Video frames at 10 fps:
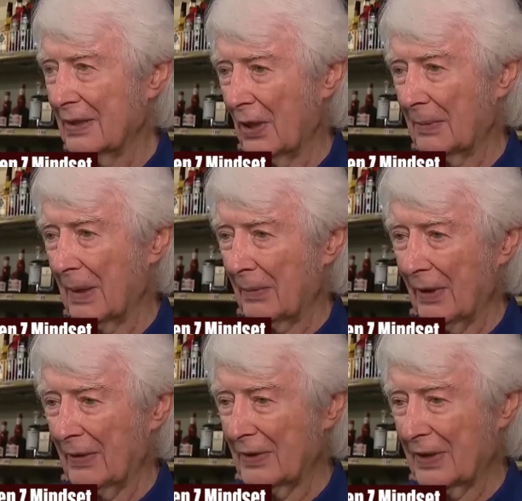I saw them
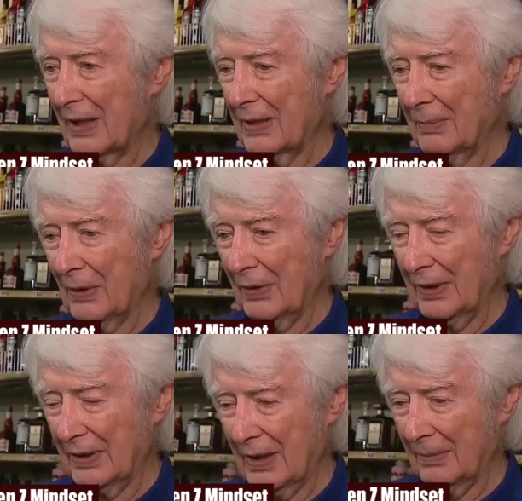coming around the side of the
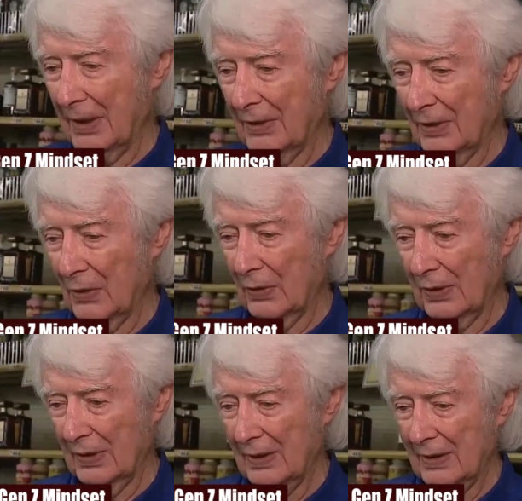building to coming in the
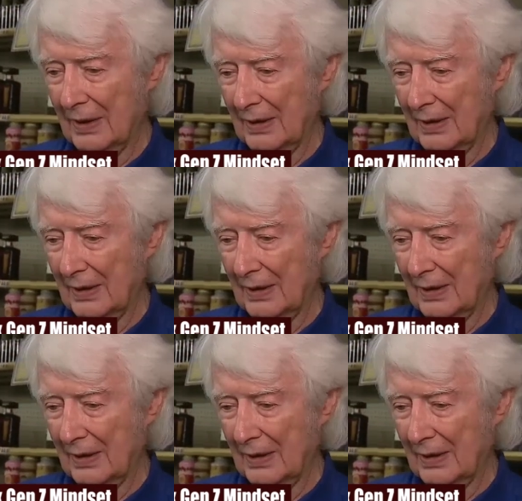door,